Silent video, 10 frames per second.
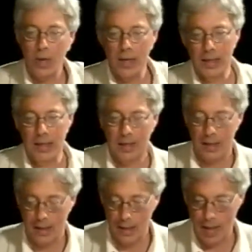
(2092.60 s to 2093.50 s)
We
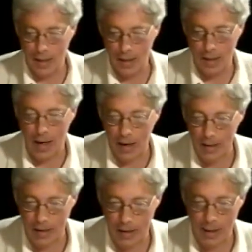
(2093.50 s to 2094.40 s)
did the
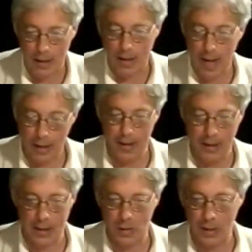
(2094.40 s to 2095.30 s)
exercise like
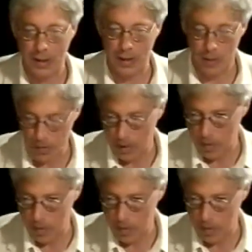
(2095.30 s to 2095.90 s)
this, that we